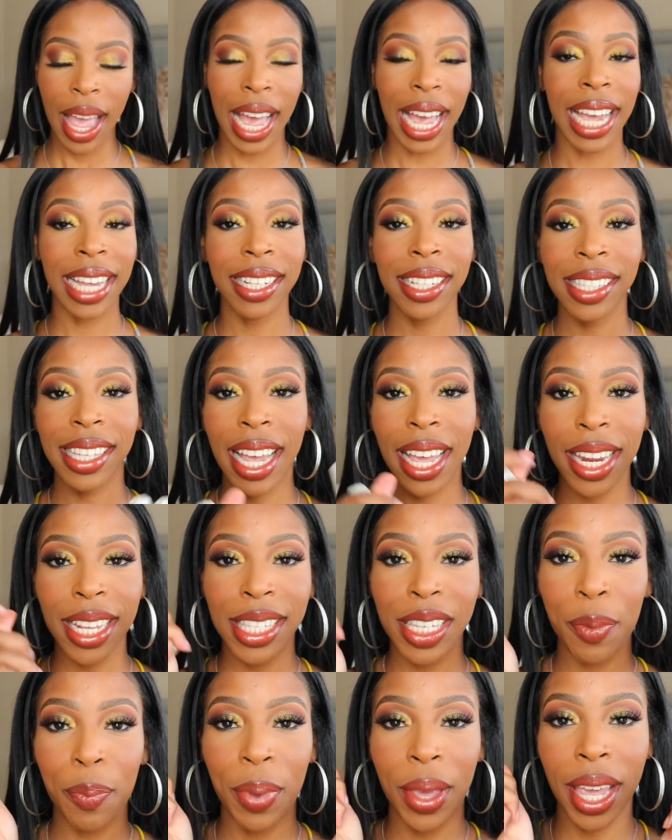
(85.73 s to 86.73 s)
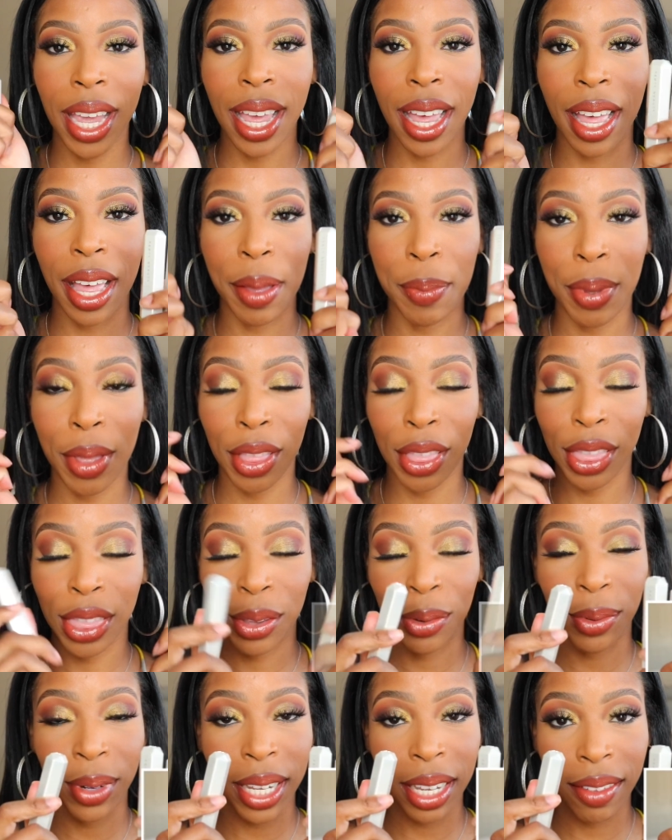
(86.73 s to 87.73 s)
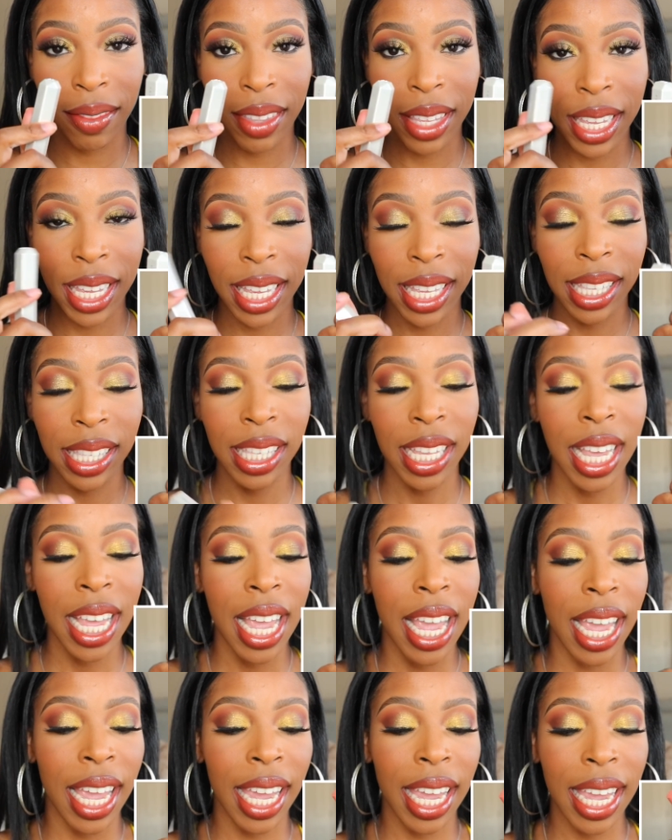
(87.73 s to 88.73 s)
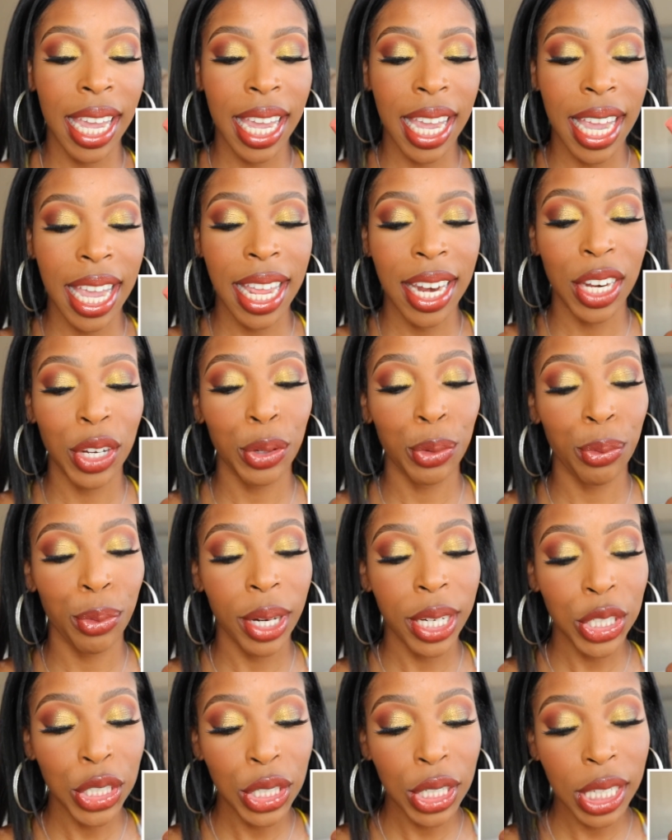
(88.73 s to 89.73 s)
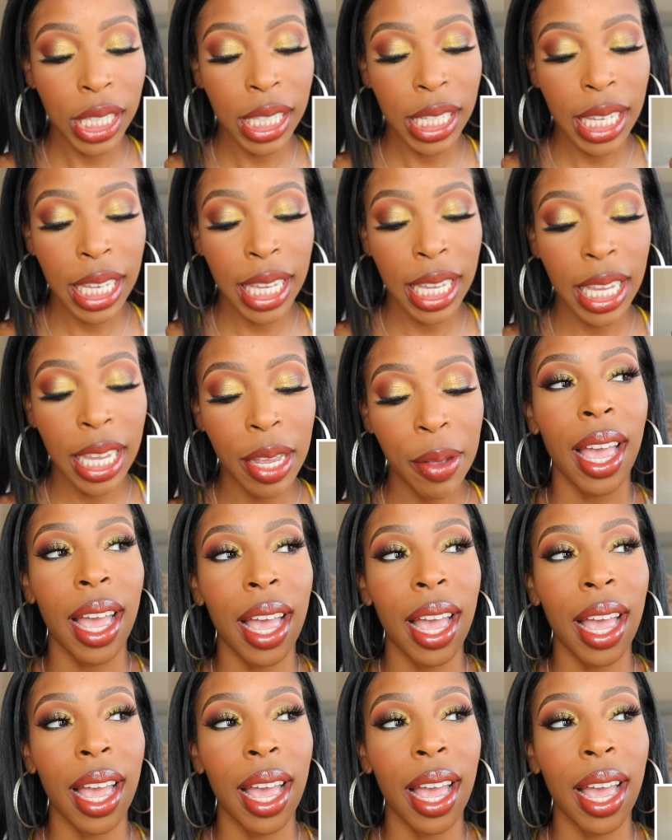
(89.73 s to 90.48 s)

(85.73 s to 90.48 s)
I decided to pick up three of these, and originally